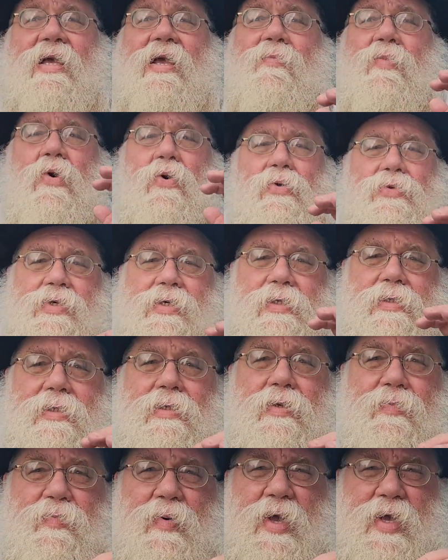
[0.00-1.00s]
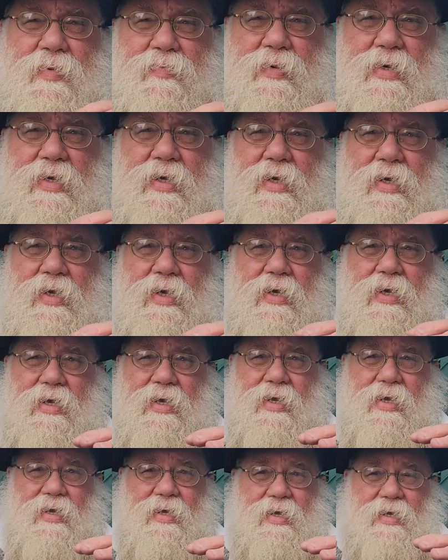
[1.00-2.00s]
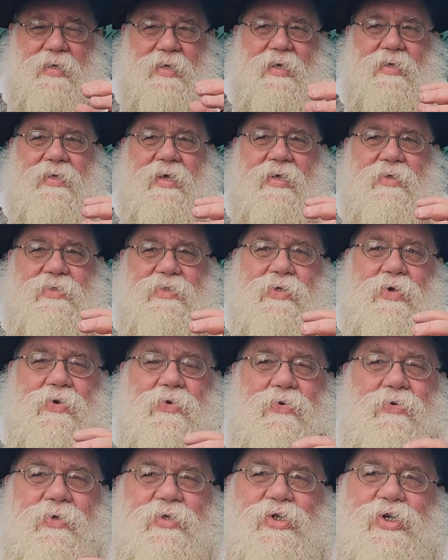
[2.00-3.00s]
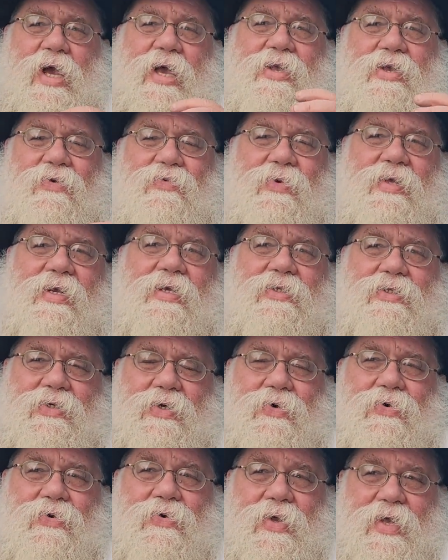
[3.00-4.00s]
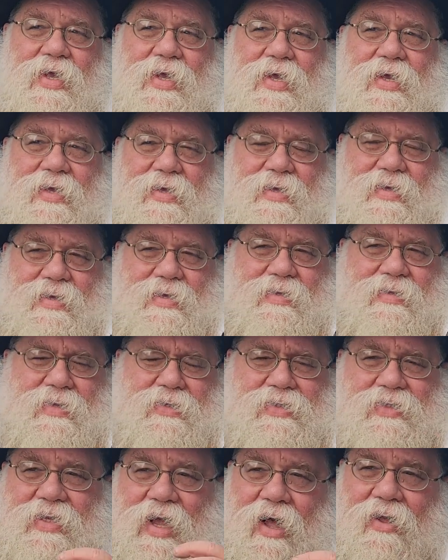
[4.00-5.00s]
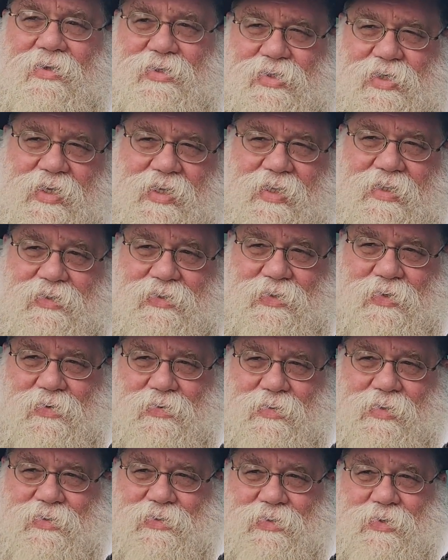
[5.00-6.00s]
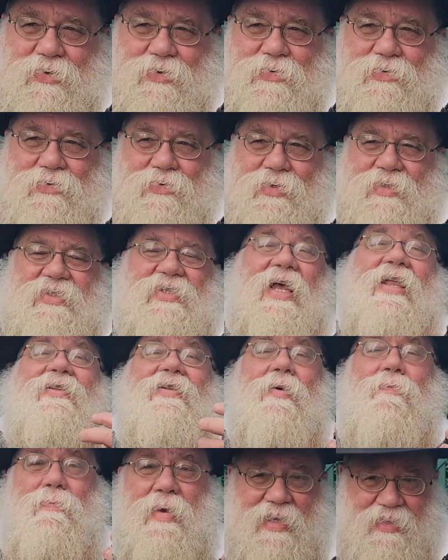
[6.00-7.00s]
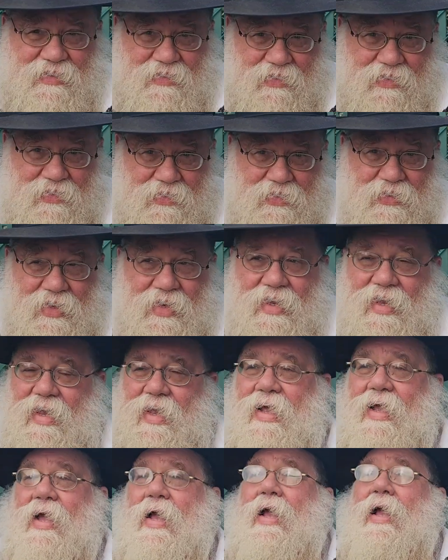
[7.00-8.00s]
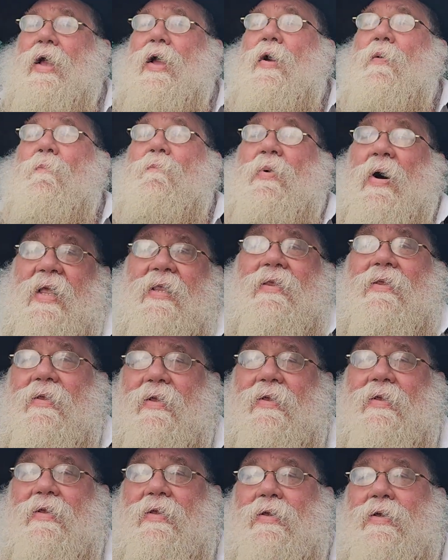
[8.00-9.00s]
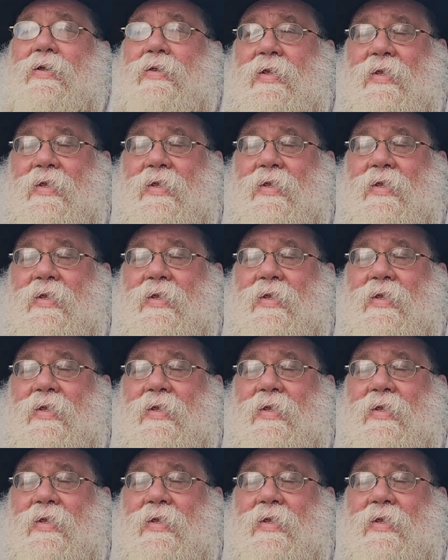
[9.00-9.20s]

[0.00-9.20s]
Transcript: like I'm holding a little baby. It's so genuine. It's so nostalgic. It's so sentimental. But you